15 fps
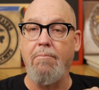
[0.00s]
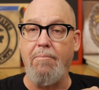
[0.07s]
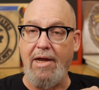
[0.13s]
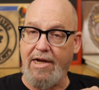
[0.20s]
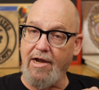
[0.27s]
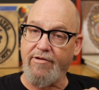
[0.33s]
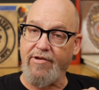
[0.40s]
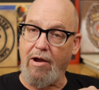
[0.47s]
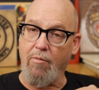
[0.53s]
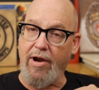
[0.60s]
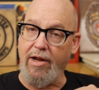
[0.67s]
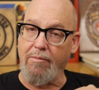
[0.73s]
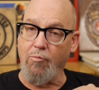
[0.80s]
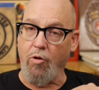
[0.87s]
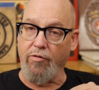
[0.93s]
because I
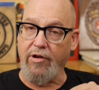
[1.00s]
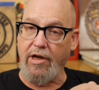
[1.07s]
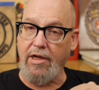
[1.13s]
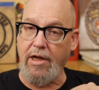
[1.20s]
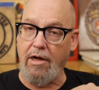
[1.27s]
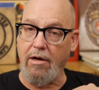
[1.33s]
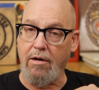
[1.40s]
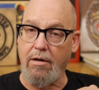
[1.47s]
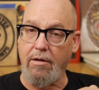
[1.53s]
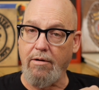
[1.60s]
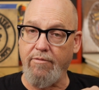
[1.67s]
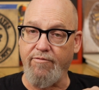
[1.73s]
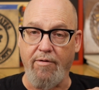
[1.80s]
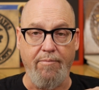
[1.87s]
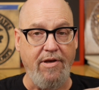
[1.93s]
waited more than a year
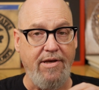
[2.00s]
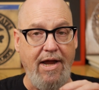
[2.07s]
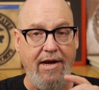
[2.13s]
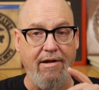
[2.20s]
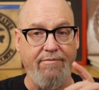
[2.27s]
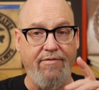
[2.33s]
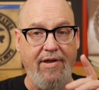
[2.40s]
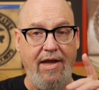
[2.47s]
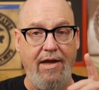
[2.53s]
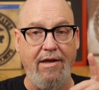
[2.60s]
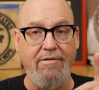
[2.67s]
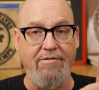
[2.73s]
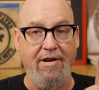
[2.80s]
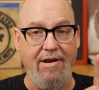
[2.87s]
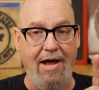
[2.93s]
from the date of the
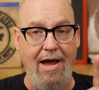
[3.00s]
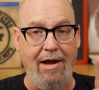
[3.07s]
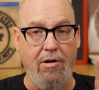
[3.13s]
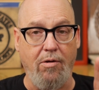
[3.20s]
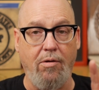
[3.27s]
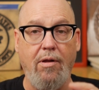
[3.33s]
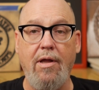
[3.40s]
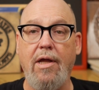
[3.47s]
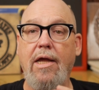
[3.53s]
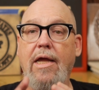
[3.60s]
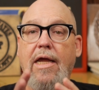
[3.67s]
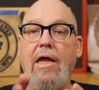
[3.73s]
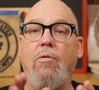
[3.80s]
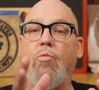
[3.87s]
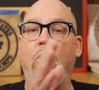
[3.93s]
denial,
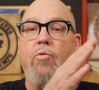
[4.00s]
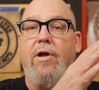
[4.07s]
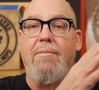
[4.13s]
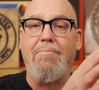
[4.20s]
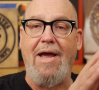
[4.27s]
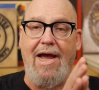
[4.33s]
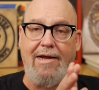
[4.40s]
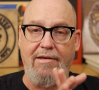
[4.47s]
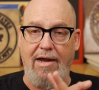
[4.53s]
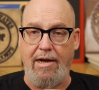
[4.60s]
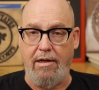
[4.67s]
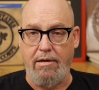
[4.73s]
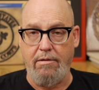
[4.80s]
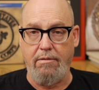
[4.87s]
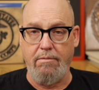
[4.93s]
it won't get
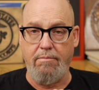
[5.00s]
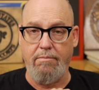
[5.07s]
backdated.